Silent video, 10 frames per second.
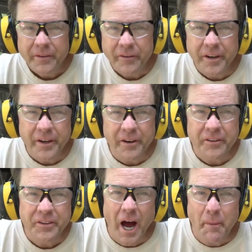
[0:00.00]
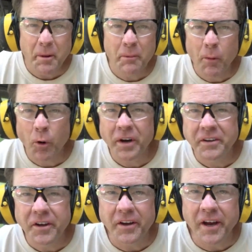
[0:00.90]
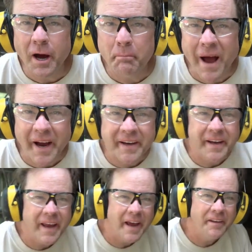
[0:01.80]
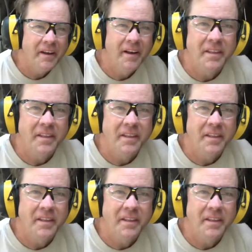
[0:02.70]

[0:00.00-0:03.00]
Well, top of the morning to you. I'm back again.